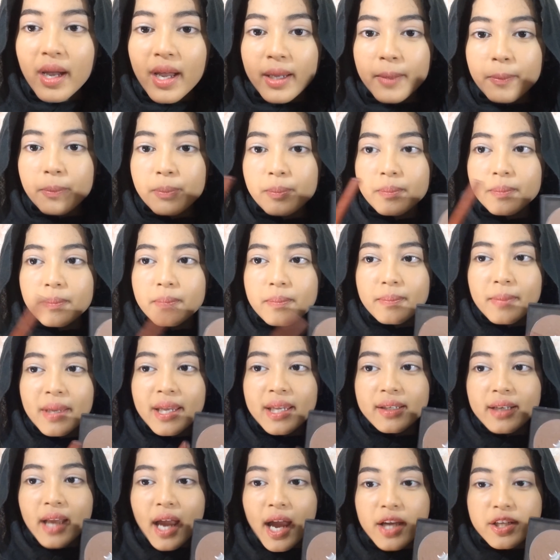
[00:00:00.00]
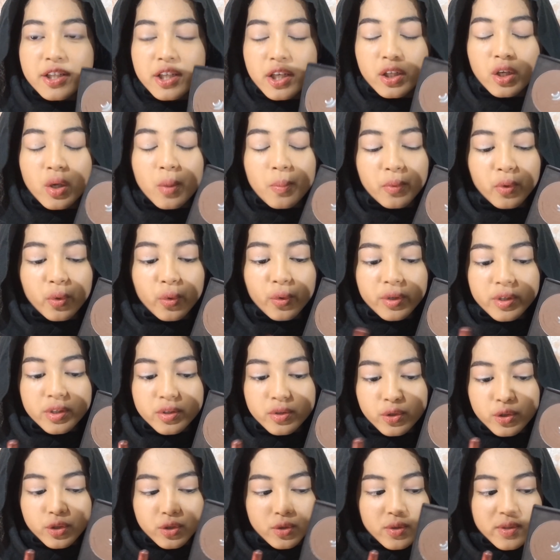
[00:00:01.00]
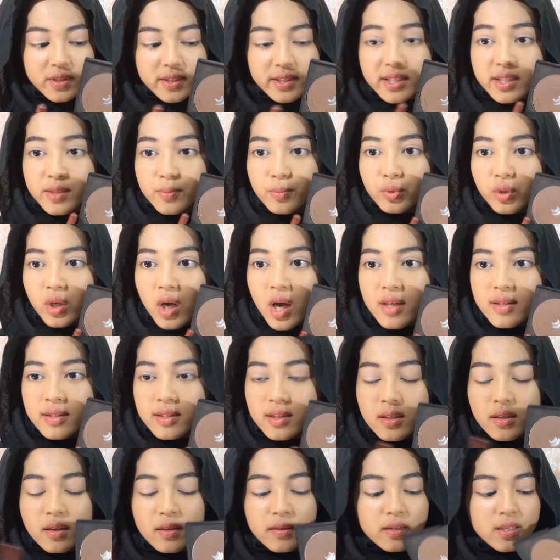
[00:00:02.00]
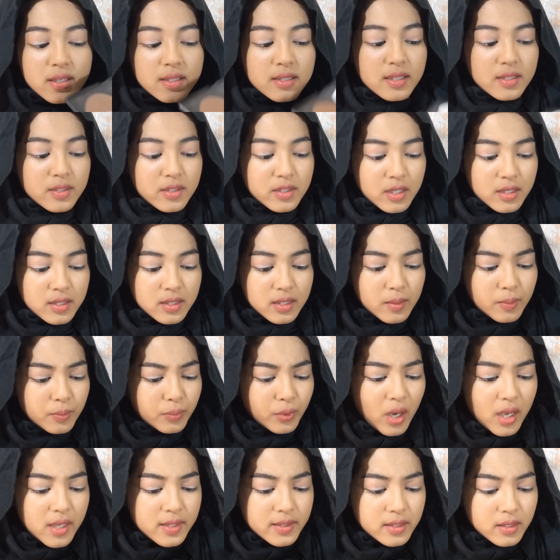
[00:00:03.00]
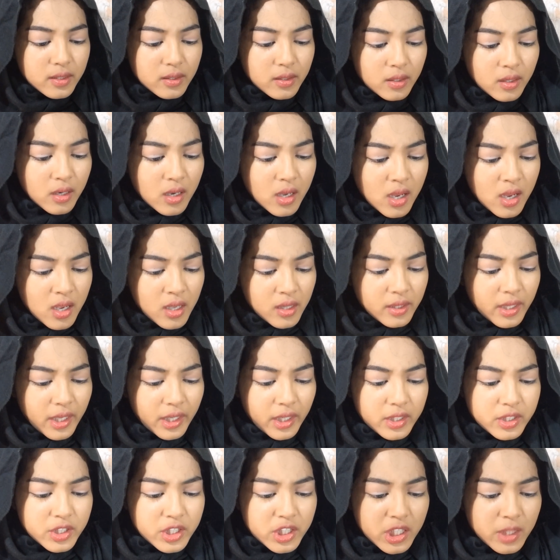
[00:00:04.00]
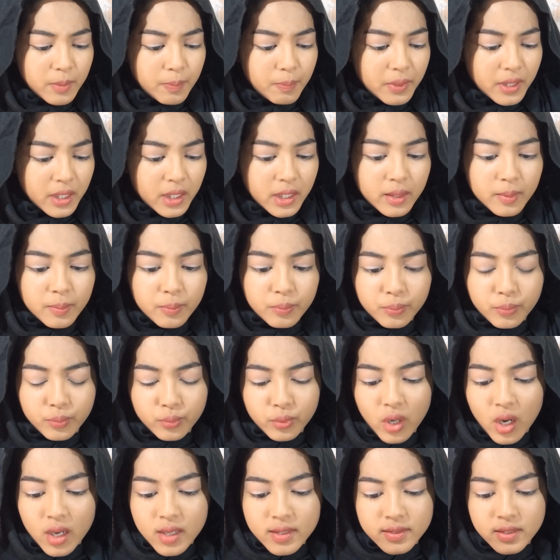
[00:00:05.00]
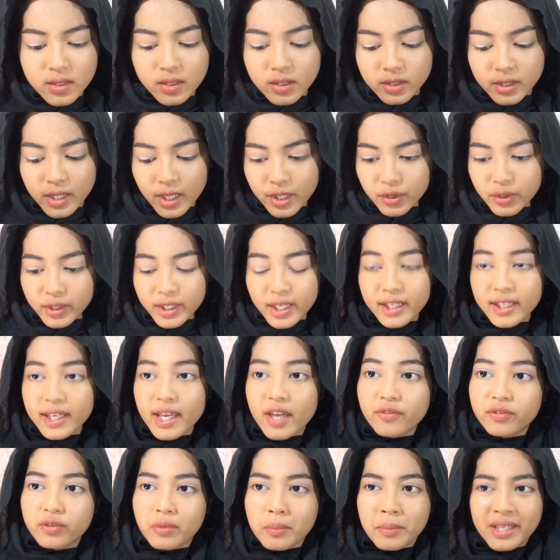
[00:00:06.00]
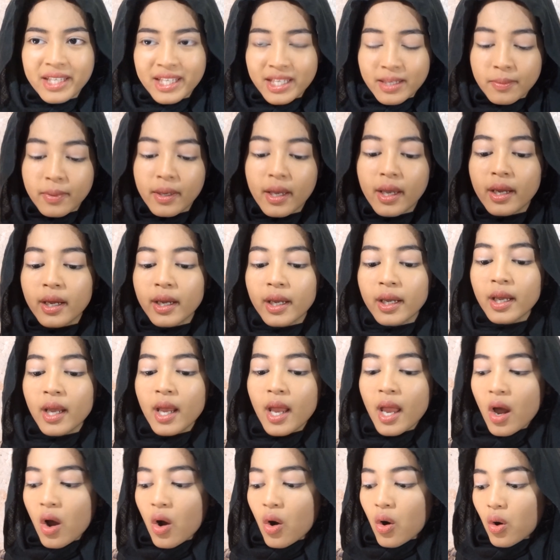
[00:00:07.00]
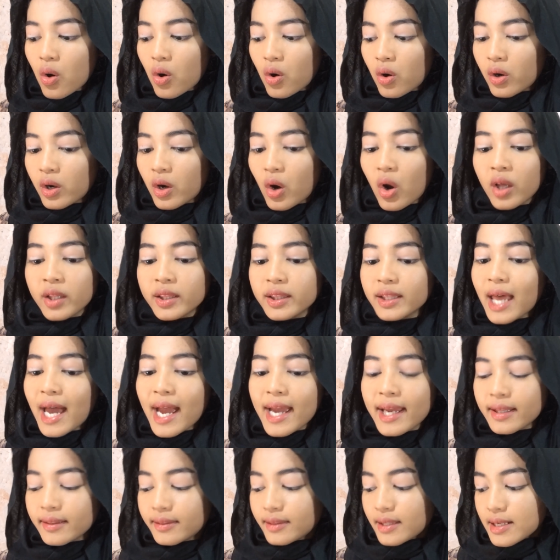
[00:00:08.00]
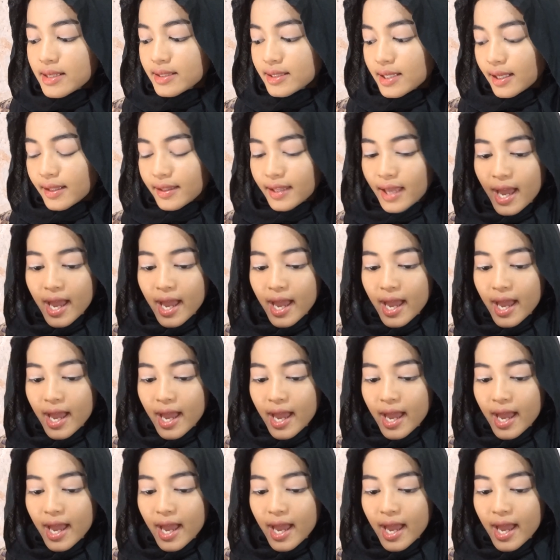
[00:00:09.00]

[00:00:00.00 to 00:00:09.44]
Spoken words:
my main eyeshadow, I'm going to use this bronzer. This is just a bronzer, like a cheapy bronzer that you can get from eBay or online, things like